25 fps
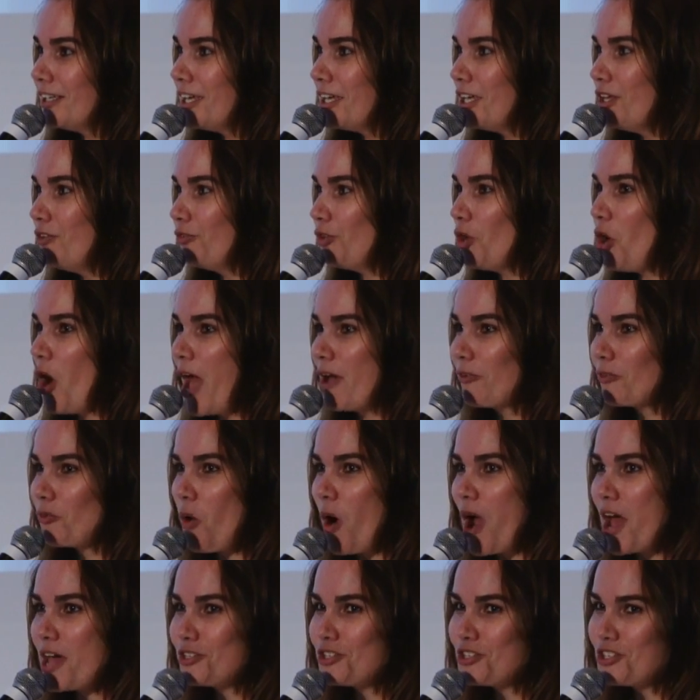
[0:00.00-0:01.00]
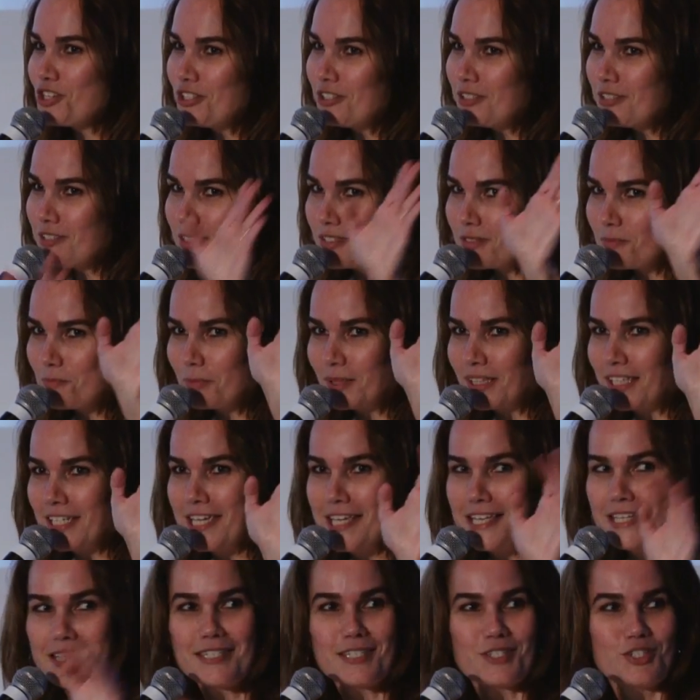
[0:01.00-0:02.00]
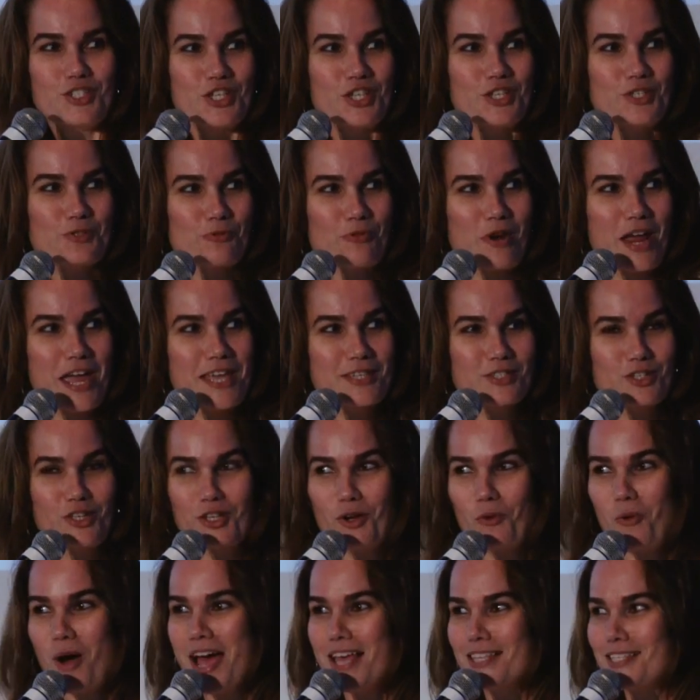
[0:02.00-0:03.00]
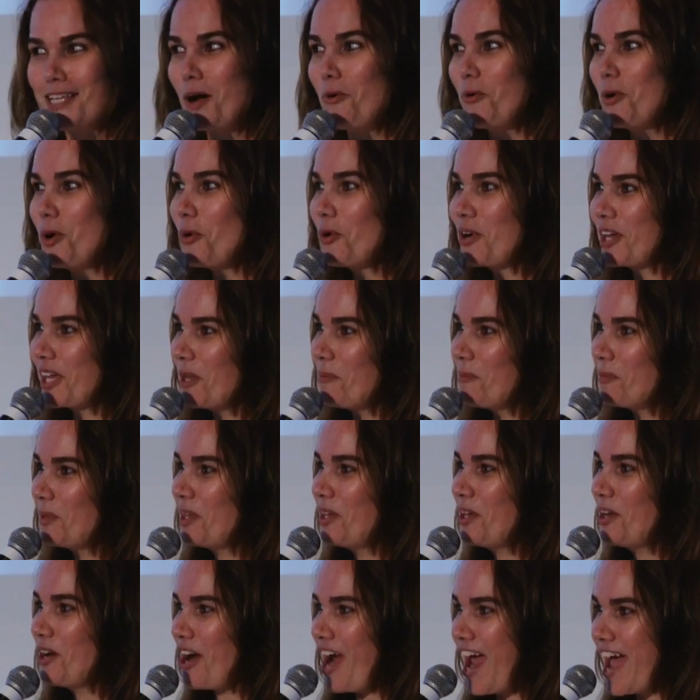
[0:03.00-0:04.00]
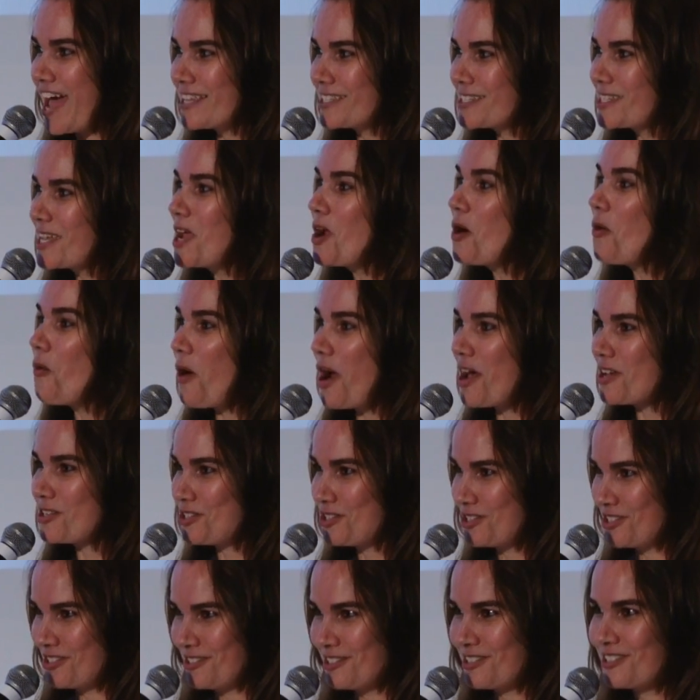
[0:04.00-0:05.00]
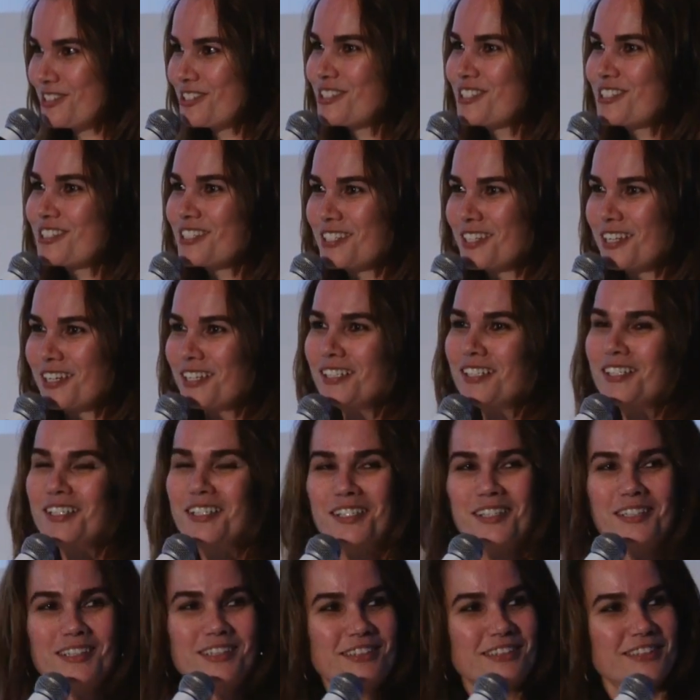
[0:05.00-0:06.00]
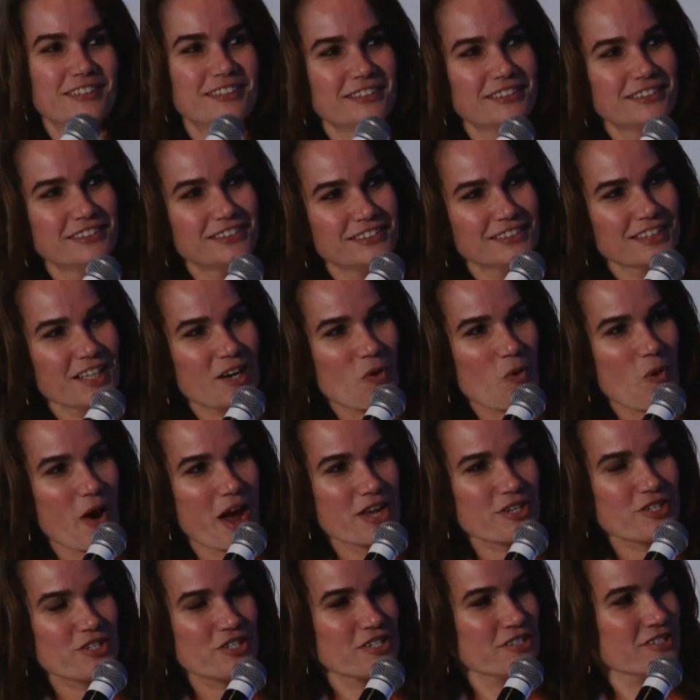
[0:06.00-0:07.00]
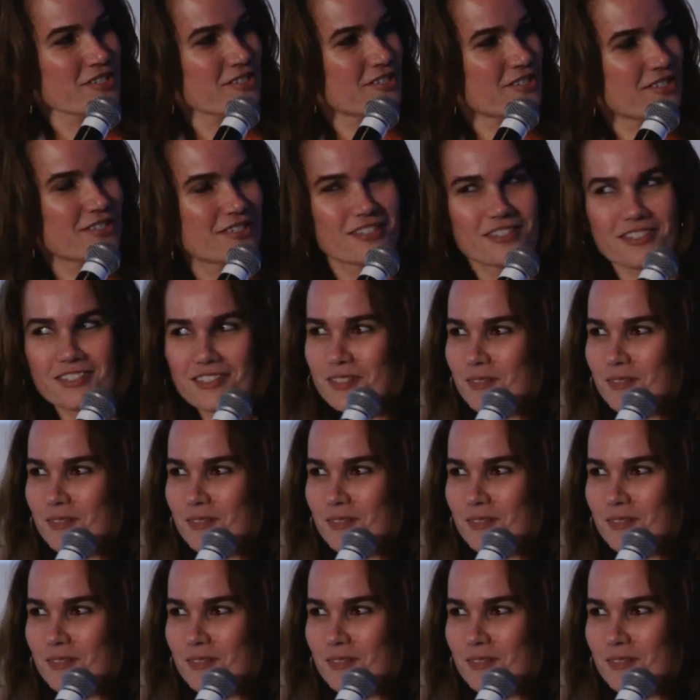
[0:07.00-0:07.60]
if you have questions, please just raise. Otherwise, I will keep here asking questions. Questions?